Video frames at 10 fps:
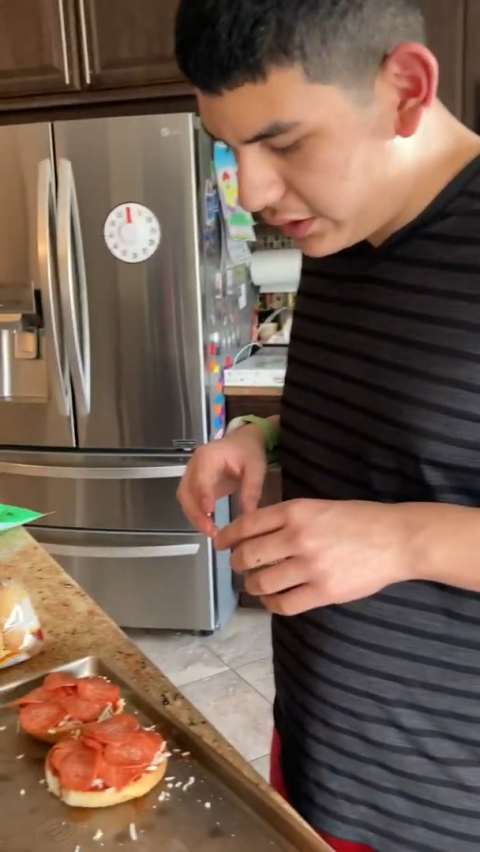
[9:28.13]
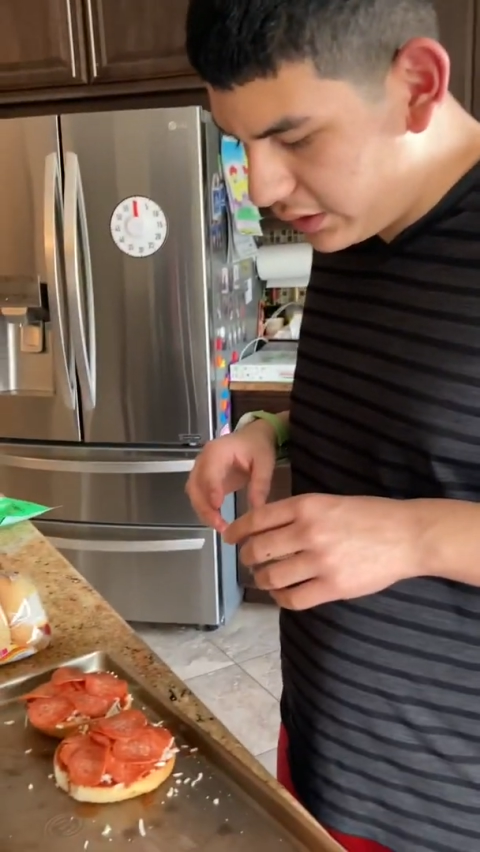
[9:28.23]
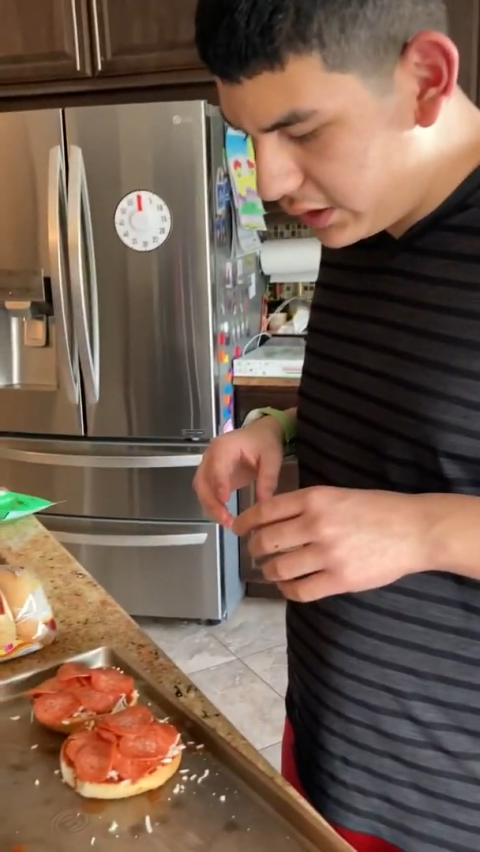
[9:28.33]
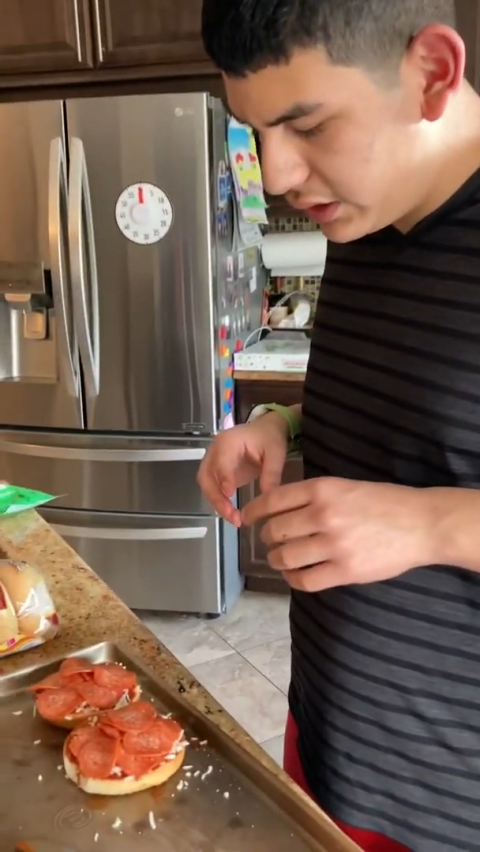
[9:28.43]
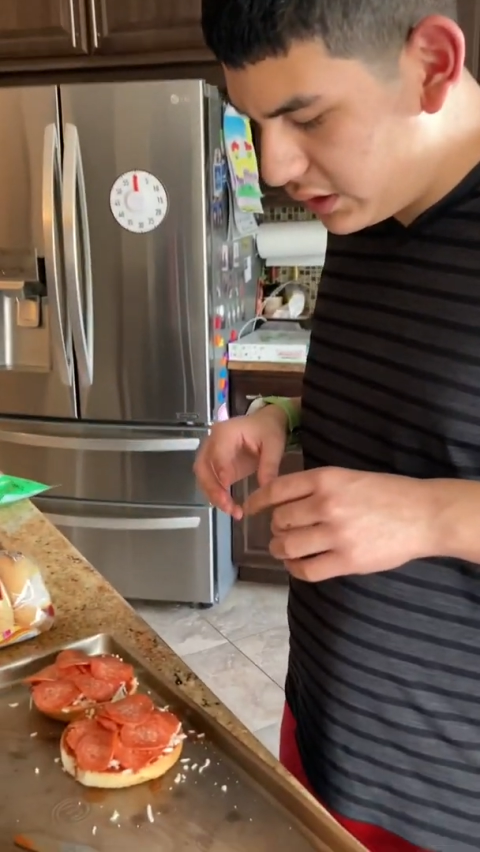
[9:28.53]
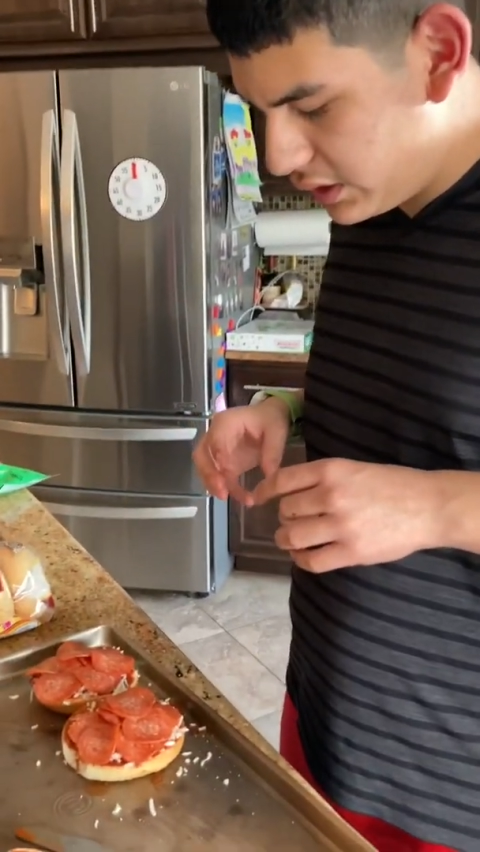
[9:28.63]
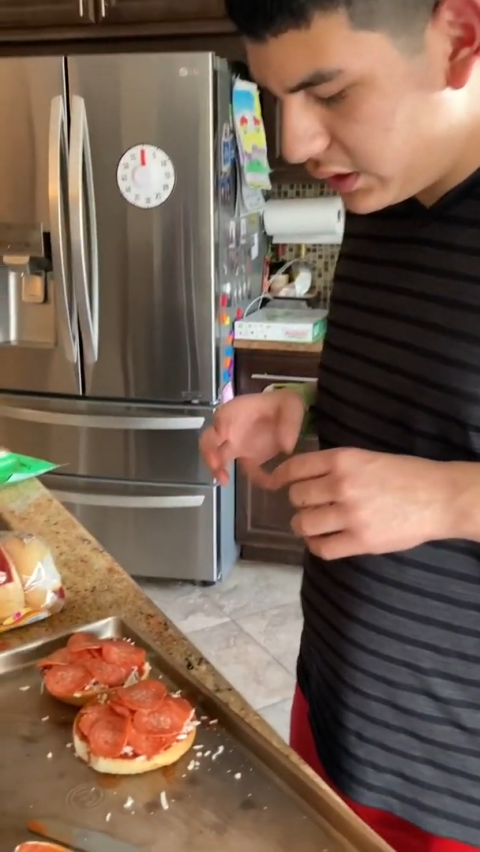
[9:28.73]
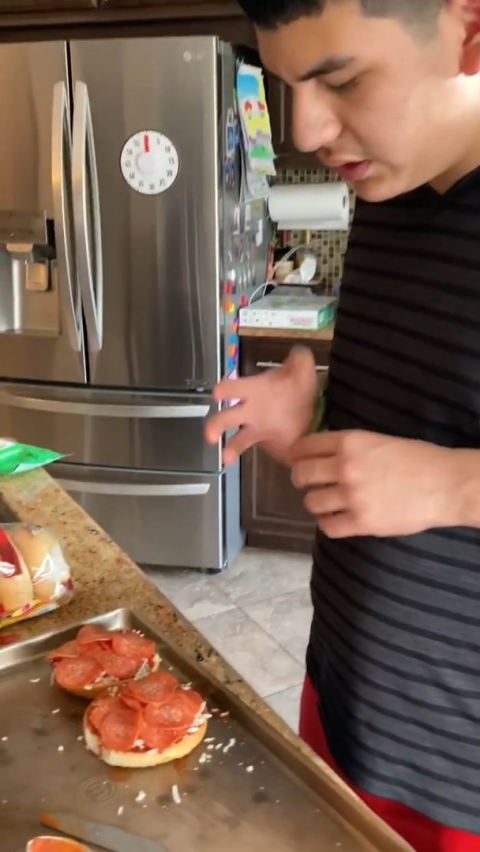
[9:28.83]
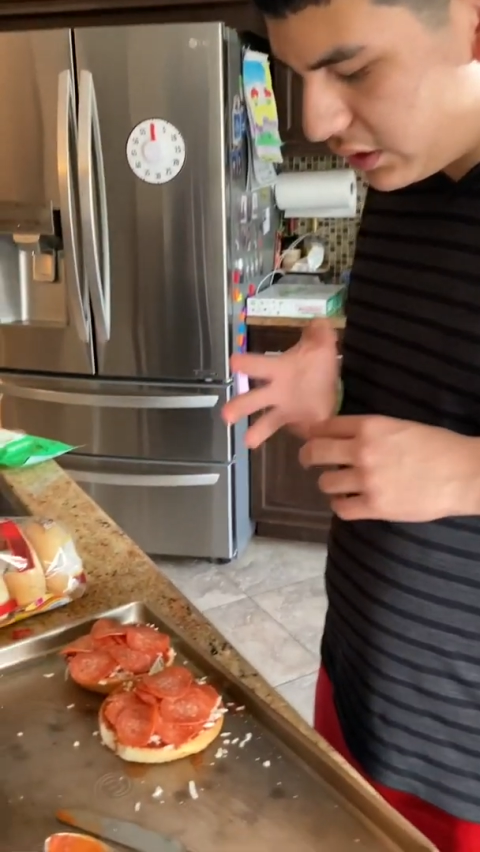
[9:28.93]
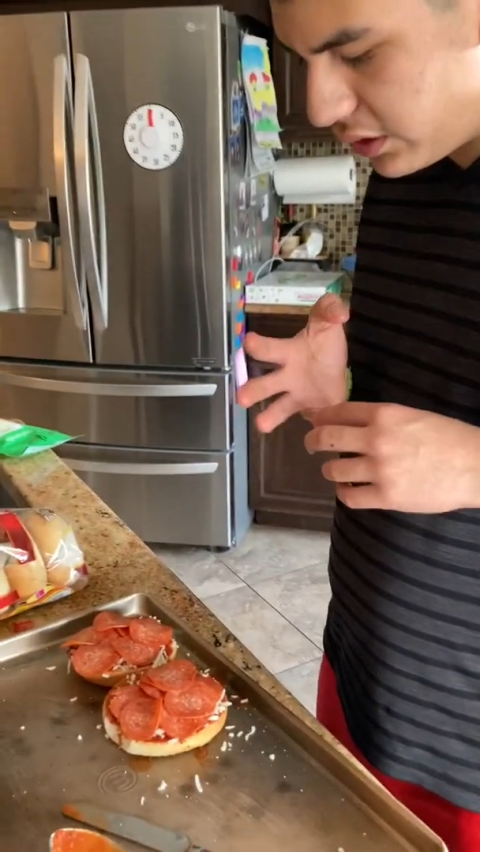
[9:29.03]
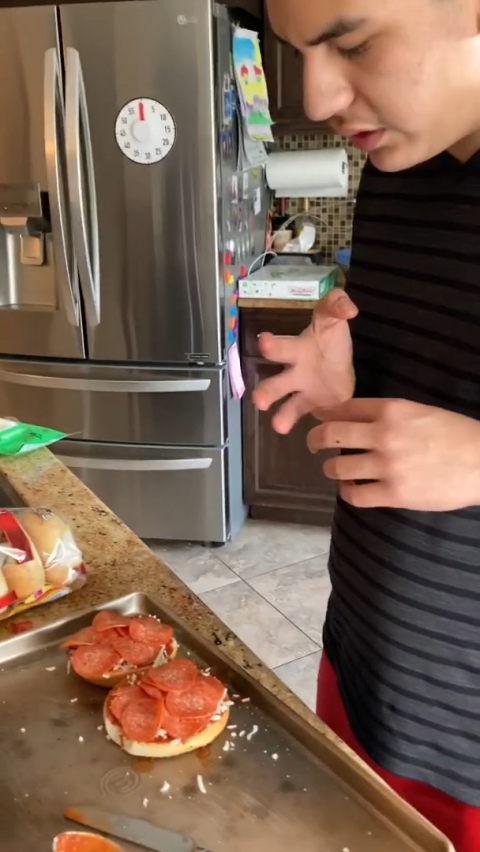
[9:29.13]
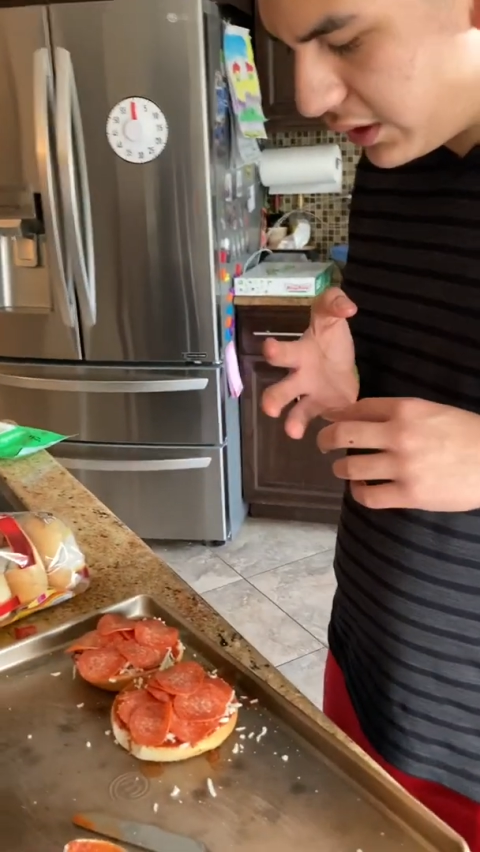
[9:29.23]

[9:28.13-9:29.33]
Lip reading: this turned